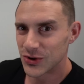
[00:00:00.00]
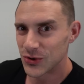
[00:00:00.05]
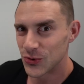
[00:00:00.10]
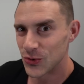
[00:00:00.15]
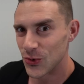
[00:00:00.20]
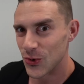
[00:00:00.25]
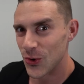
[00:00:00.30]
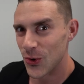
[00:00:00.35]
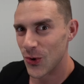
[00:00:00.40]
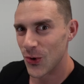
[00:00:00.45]

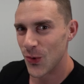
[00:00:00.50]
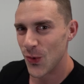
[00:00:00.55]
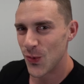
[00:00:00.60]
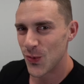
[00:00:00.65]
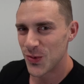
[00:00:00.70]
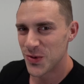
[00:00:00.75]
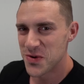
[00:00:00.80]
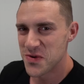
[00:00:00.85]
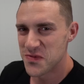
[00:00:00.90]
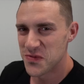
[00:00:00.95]
RAW
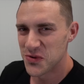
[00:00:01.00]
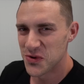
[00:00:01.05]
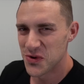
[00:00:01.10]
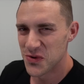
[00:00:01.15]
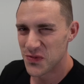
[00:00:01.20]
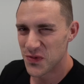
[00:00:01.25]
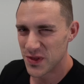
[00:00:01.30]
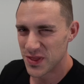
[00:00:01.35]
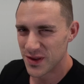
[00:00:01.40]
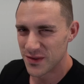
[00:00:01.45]

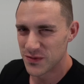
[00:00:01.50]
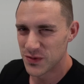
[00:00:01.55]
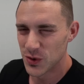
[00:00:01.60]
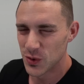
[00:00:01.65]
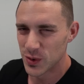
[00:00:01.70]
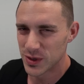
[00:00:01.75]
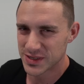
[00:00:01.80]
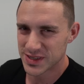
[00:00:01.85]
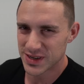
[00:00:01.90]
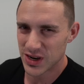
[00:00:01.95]
review for the
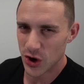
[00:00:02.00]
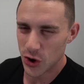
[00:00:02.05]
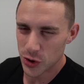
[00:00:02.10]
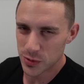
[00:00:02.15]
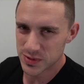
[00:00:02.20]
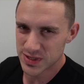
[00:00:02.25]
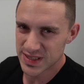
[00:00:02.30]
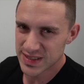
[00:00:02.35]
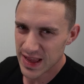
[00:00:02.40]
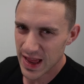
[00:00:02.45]
viewers at
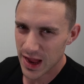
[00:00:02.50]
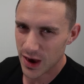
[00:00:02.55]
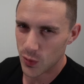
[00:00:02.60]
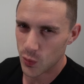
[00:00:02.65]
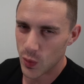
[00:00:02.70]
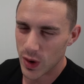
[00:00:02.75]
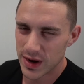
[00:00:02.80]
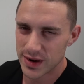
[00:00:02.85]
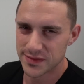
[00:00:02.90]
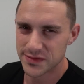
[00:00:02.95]
home today
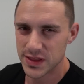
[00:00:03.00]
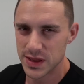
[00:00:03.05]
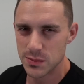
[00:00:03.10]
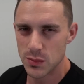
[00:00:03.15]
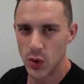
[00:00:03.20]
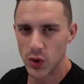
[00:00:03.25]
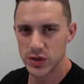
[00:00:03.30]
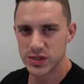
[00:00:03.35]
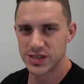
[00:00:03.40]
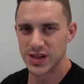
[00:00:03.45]
on one of the
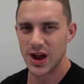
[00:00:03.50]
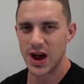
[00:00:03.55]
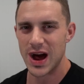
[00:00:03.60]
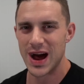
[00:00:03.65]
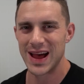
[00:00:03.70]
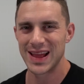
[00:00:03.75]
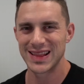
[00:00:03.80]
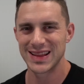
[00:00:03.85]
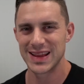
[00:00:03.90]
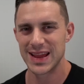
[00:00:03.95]
most
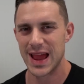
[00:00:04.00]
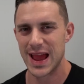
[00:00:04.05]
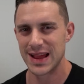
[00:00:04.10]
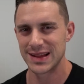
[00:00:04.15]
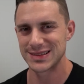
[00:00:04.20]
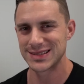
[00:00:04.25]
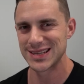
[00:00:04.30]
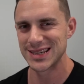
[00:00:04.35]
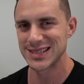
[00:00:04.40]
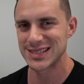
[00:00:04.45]
highly
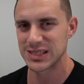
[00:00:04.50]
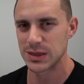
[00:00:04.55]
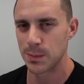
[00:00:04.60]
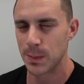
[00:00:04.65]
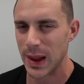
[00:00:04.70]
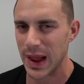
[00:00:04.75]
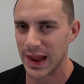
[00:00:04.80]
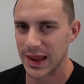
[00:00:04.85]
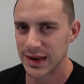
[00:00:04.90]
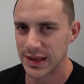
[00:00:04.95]

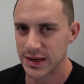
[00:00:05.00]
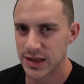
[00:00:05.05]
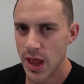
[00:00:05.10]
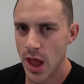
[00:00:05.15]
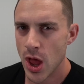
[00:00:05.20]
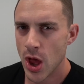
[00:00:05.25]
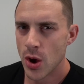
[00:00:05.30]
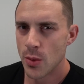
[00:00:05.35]
anticipated